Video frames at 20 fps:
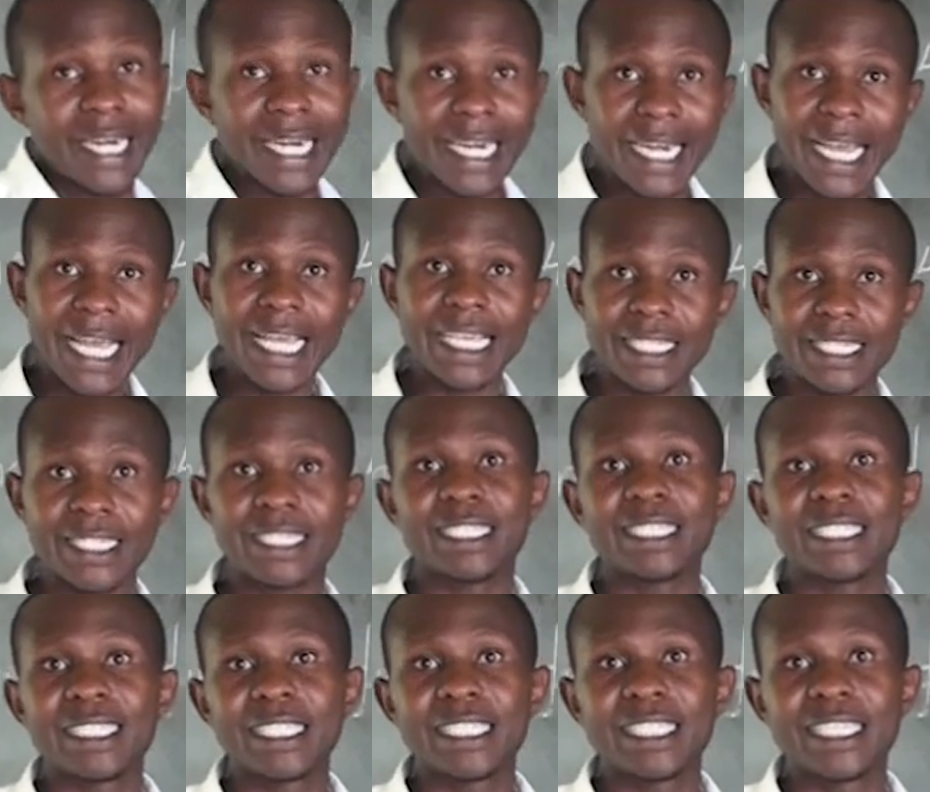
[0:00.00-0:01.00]
to
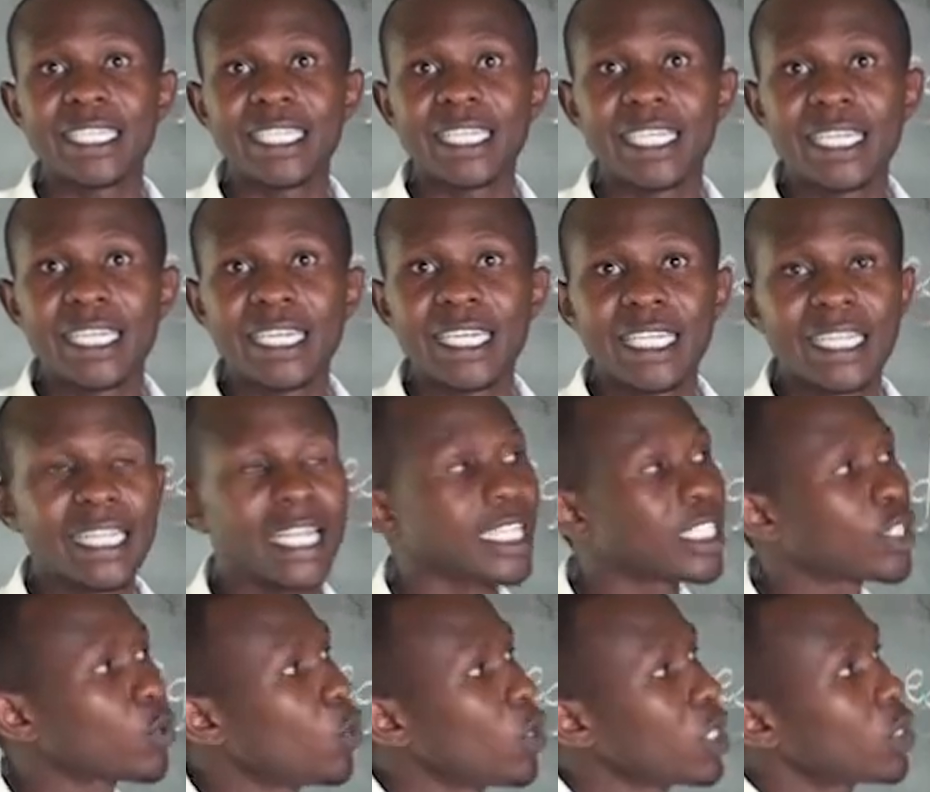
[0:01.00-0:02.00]
realize
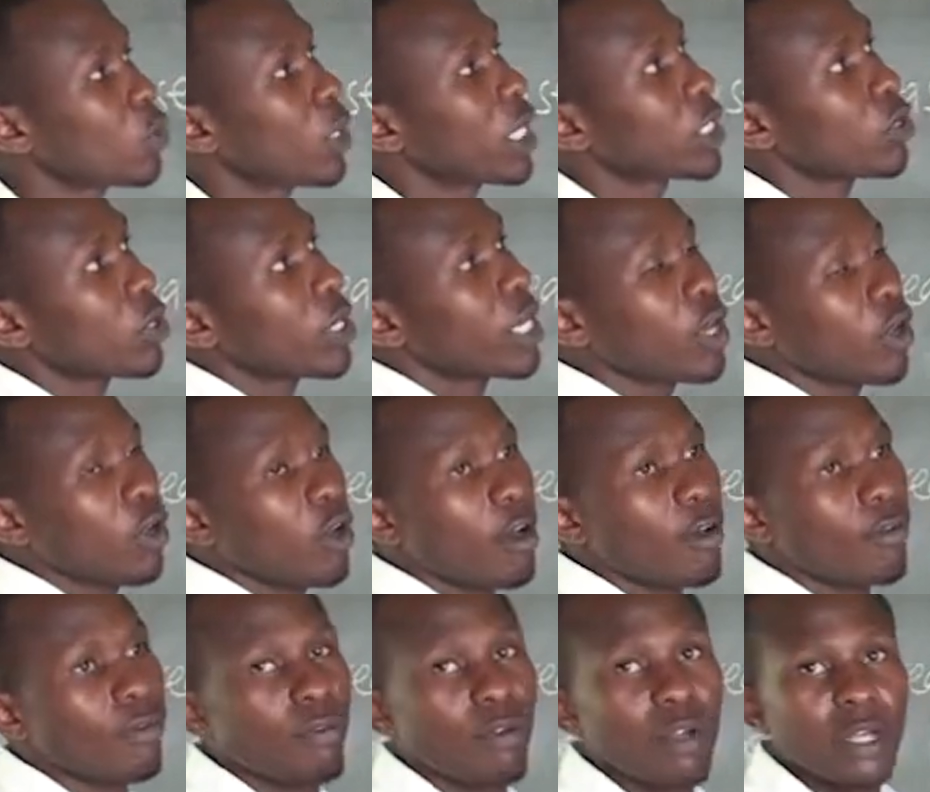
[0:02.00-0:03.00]
that what we are talking
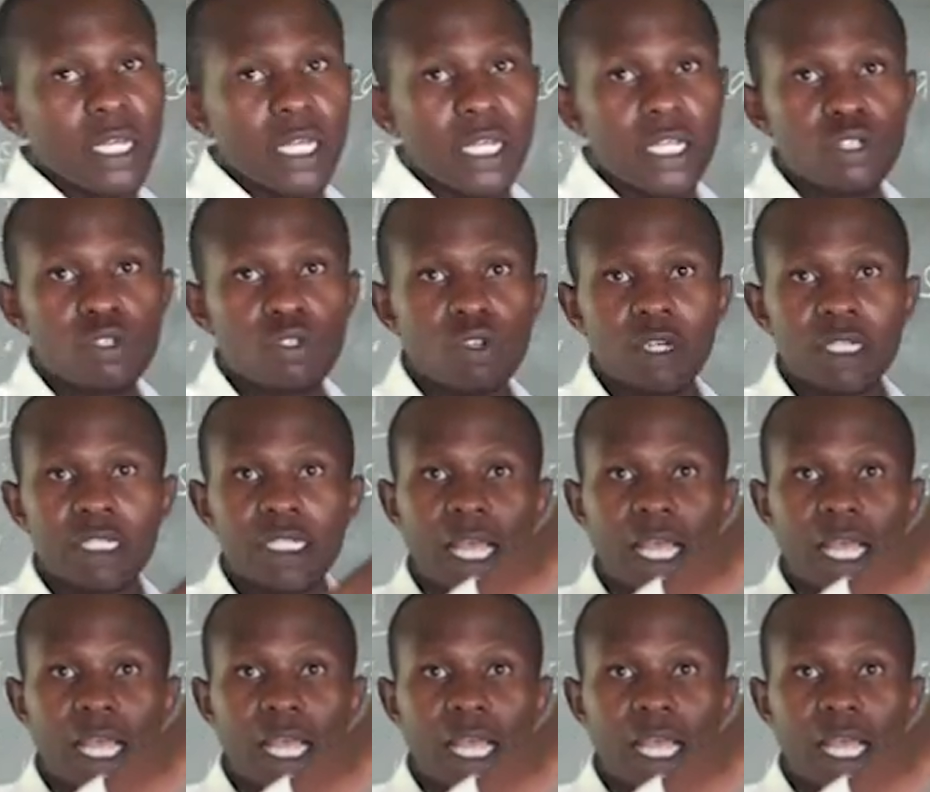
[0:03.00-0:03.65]
of is